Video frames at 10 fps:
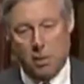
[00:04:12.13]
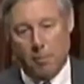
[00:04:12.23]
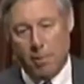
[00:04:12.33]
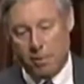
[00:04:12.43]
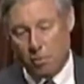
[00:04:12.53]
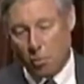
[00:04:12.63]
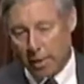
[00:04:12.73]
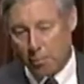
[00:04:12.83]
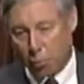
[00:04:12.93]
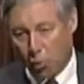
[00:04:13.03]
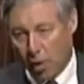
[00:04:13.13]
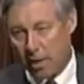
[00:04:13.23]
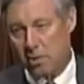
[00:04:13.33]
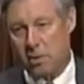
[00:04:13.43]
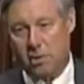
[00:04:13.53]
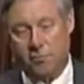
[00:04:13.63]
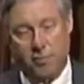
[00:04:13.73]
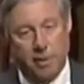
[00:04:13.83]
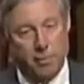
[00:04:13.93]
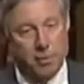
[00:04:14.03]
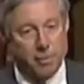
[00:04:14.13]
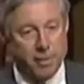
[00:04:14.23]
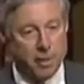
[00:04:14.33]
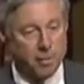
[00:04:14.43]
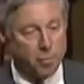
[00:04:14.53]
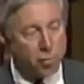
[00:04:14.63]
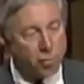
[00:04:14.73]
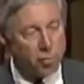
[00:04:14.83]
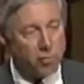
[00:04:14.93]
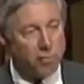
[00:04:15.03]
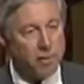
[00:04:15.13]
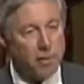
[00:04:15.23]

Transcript: but the right process for them to be approved